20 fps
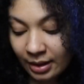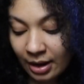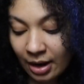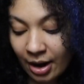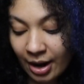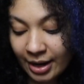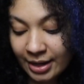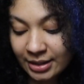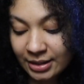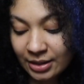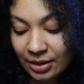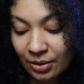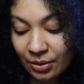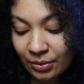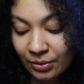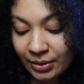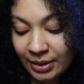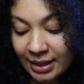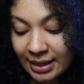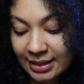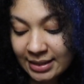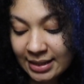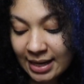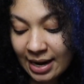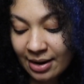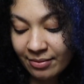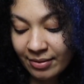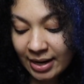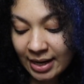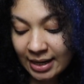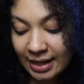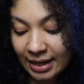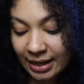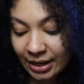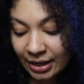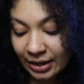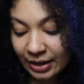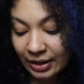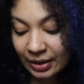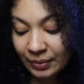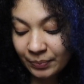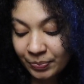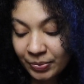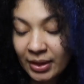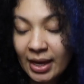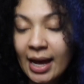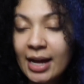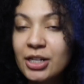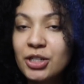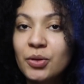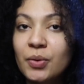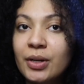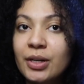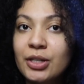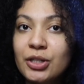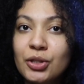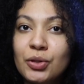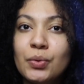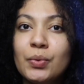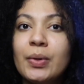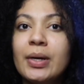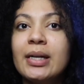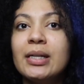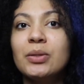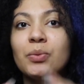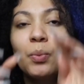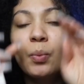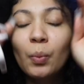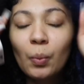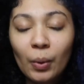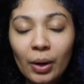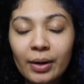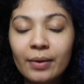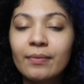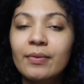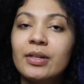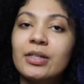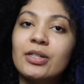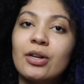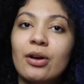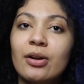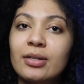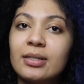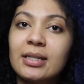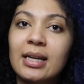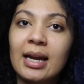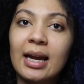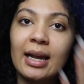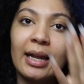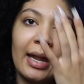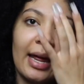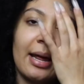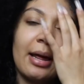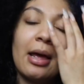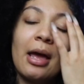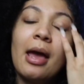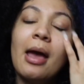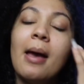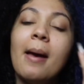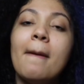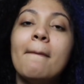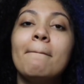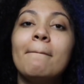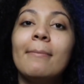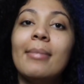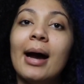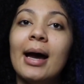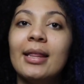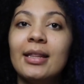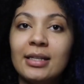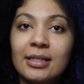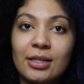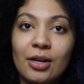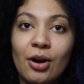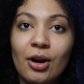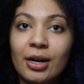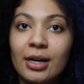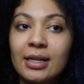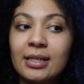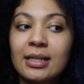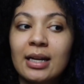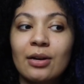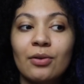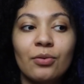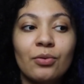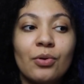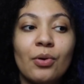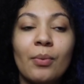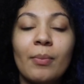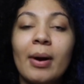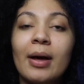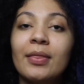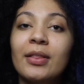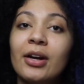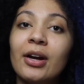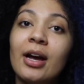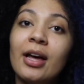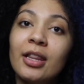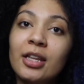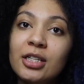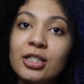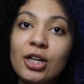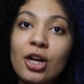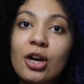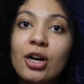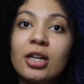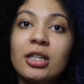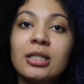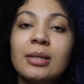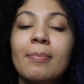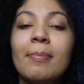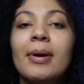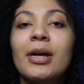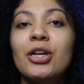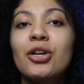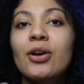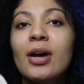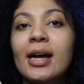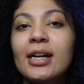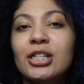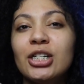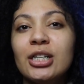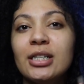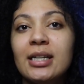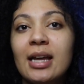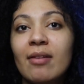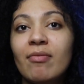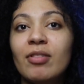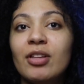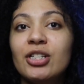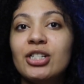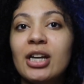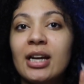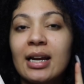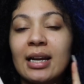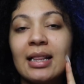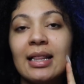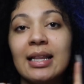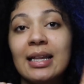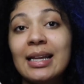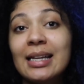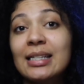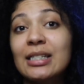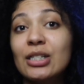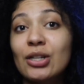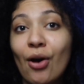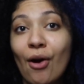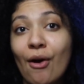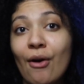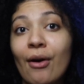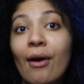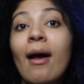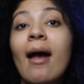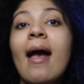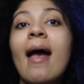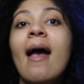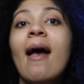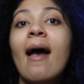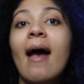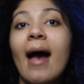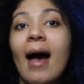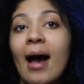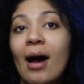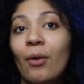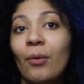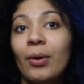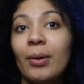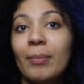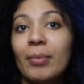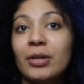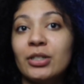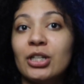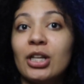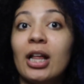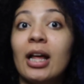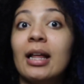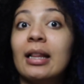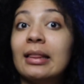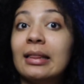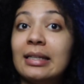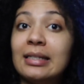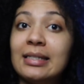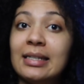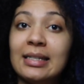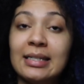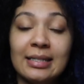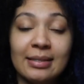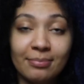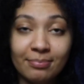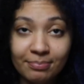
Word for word: all right so this guy right here catch 22 is one of the songs that i like by this artist i don't know about their other songs but you guys should definitely check this song out in particular this is